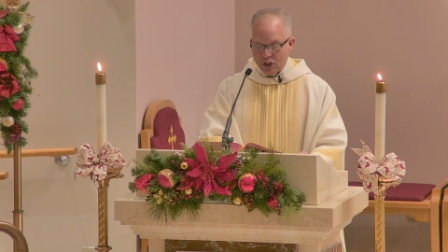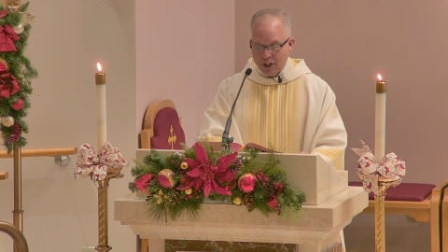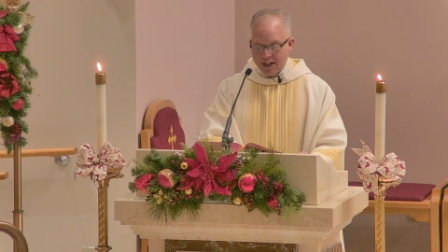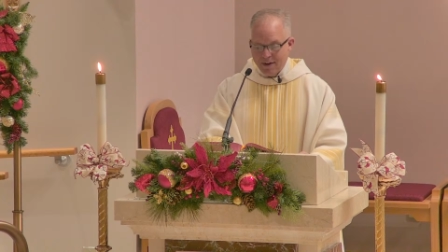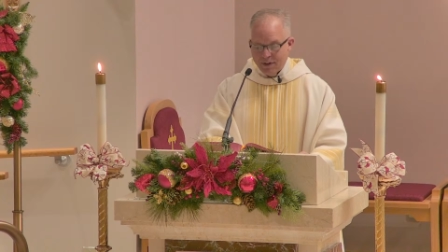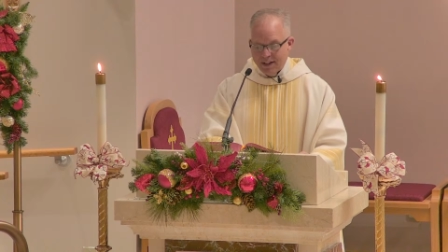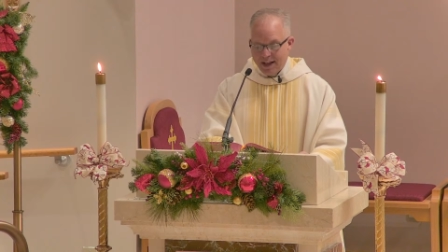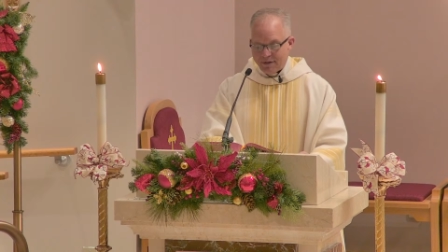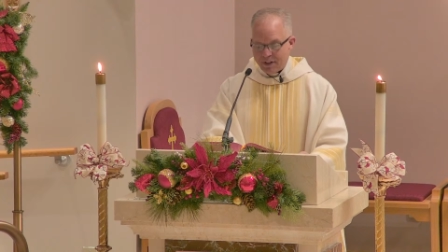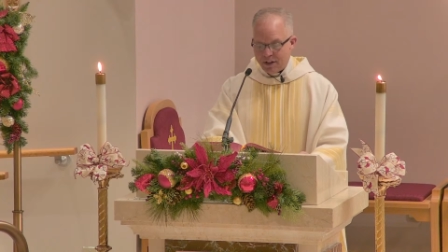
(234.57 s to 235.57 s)
she never
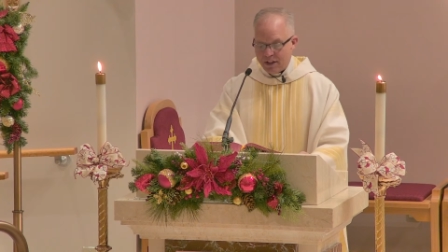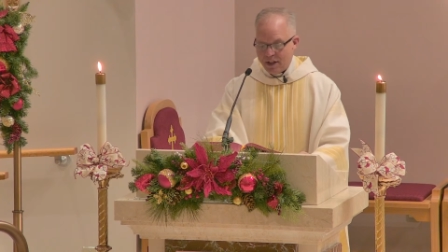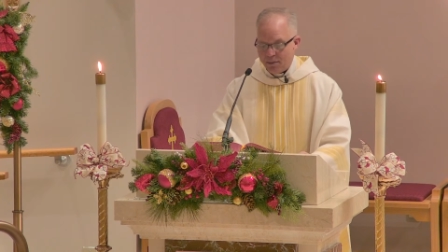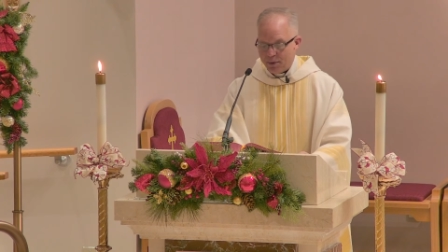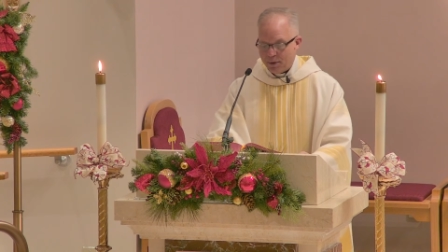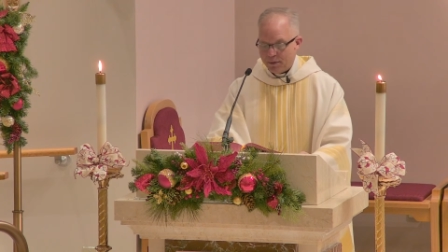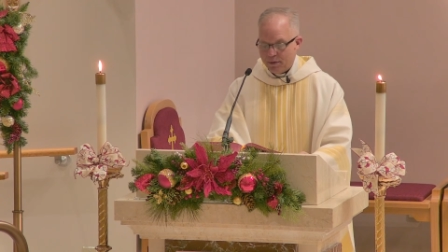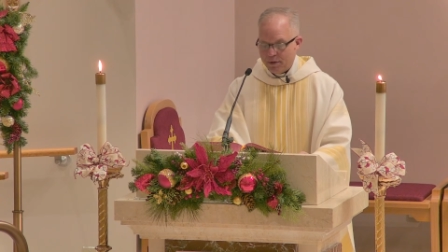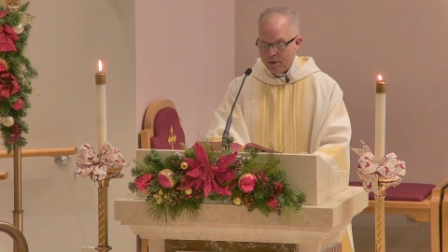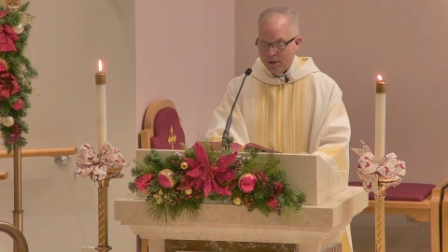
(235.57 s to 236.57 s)
left the temple,
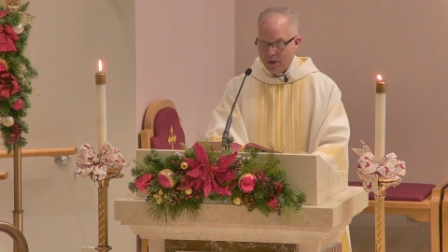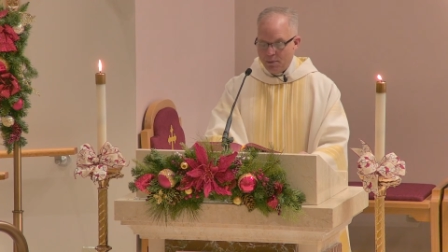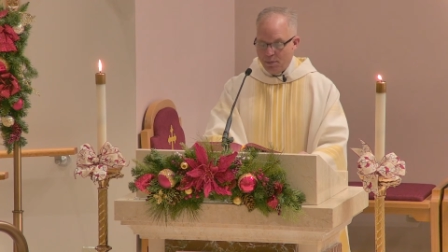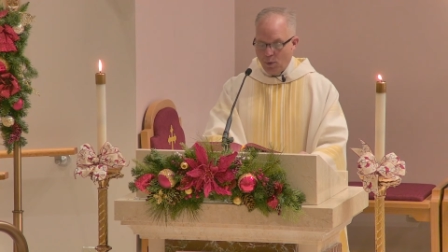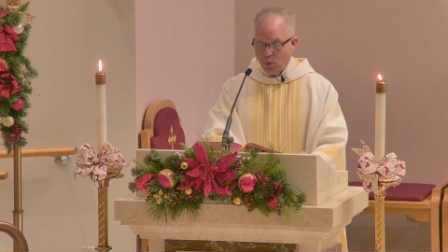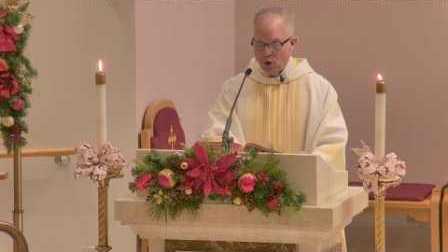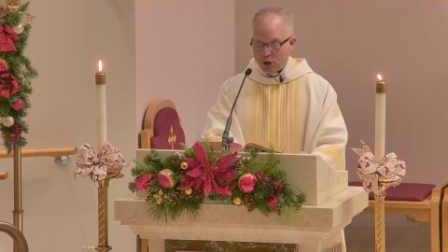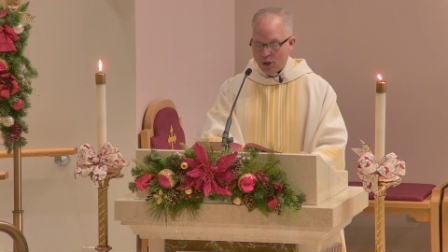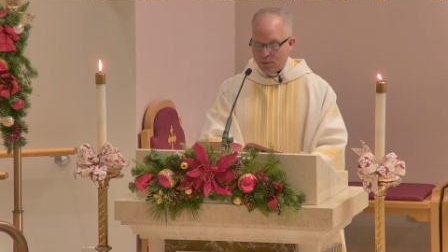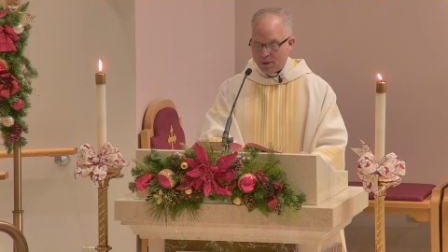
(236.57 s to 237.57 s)
but
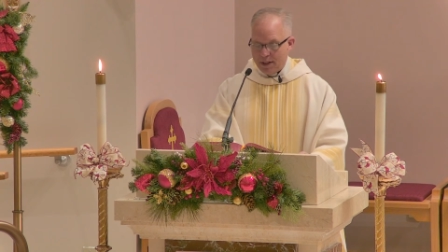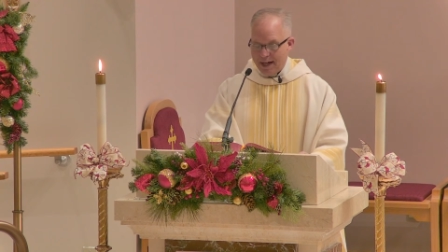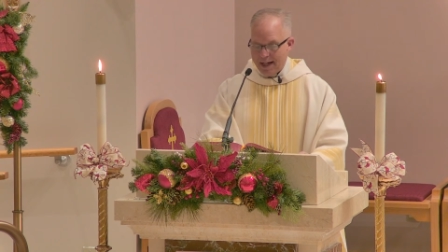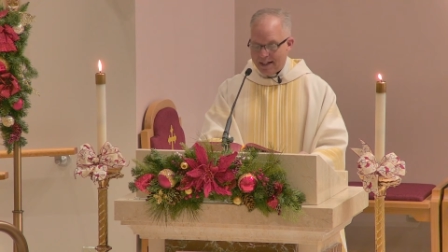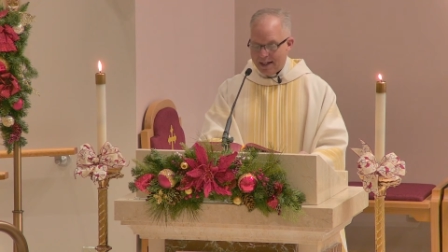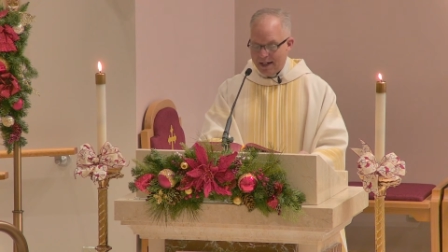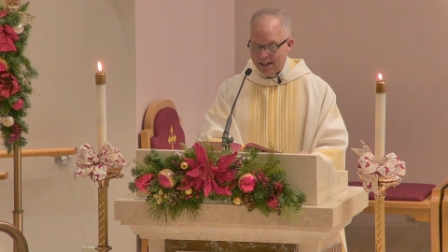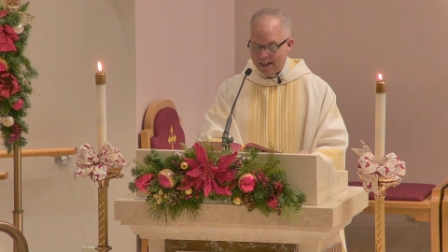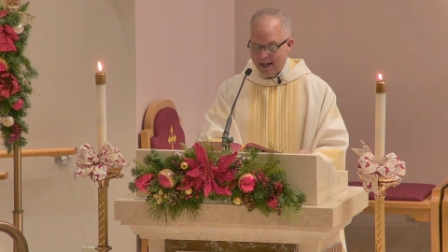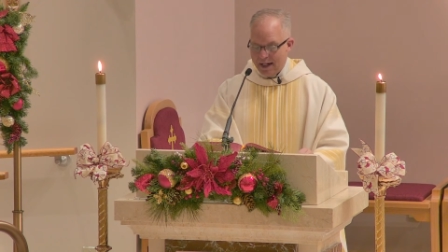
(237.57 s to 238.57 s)
worshiped night
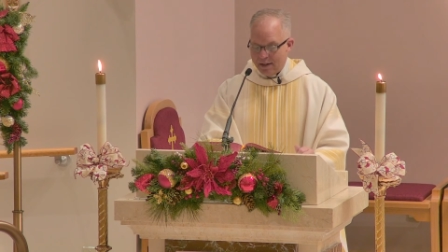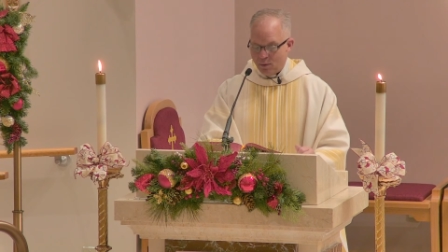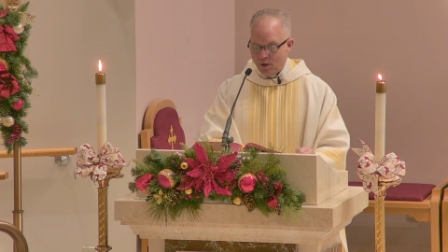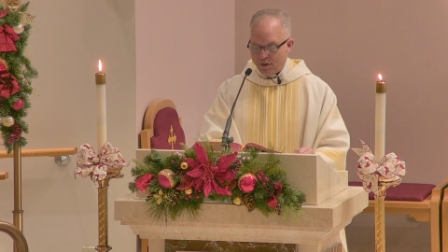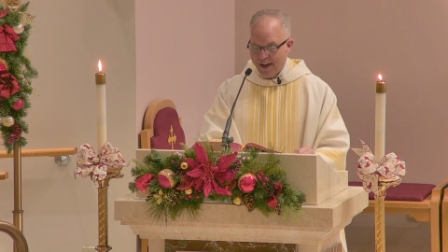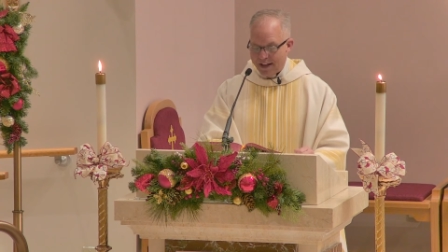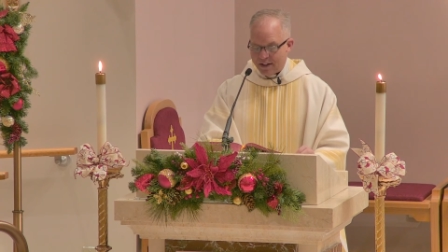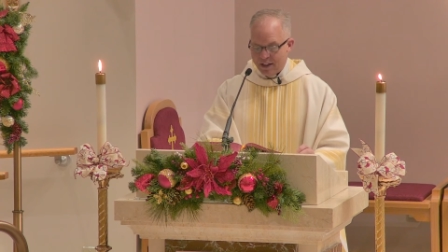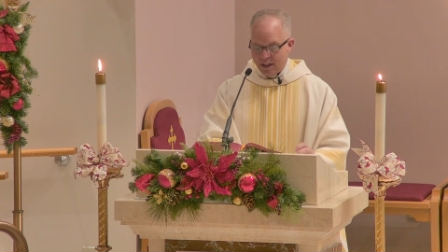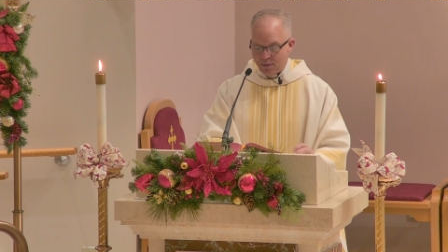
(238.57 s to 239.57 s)
and day with
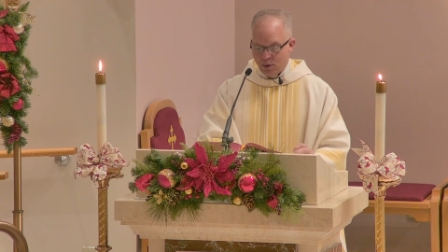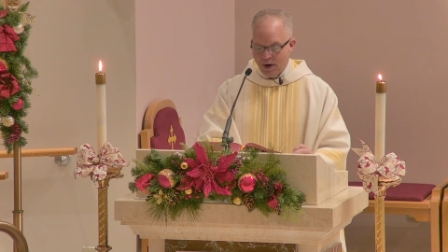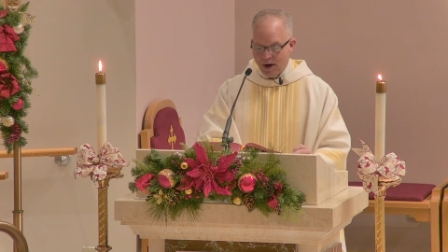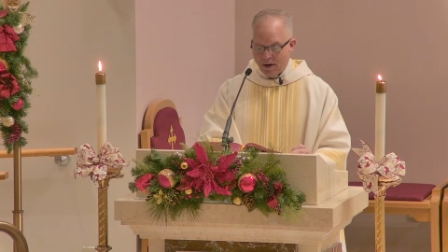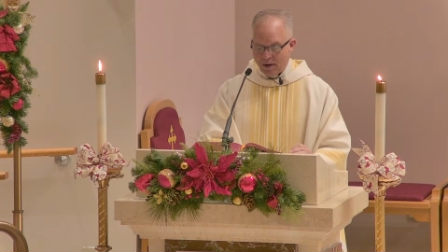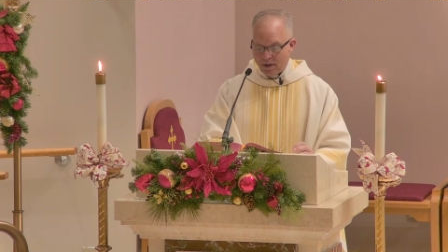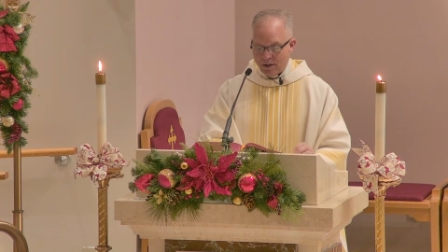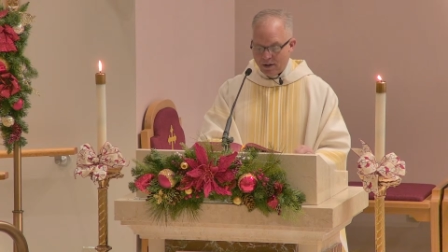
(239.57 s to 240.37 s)
fasting and prayer.